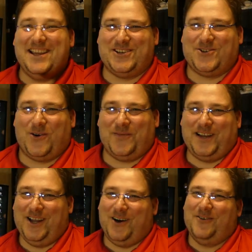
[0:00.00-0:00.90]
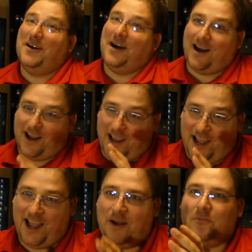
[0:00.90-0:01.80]
Be a short video. I
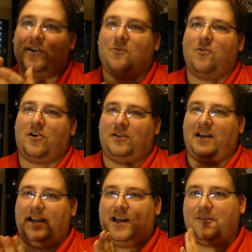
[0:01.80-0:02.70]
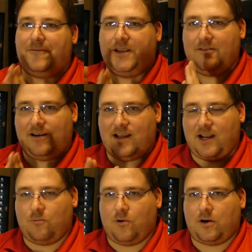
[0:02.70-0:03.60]
am going to work on that. I got to figure out how
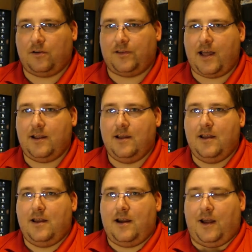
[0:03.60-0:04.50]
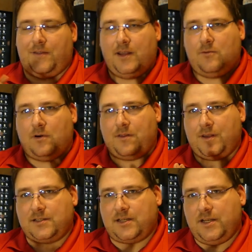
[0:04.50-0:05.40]
to work on that. I think one of the
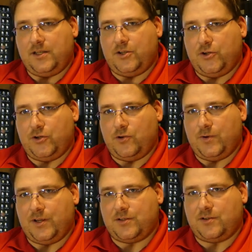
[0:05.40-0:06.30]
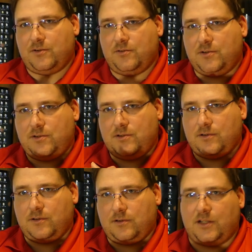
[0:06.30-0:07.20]
things I need to do is to, you
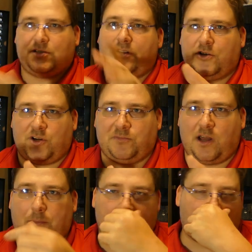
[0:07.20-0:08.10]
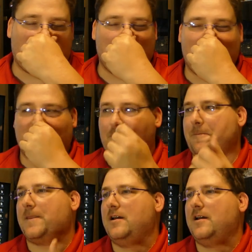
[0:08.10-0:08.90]
know, let's not jump topic, I'll come to that later.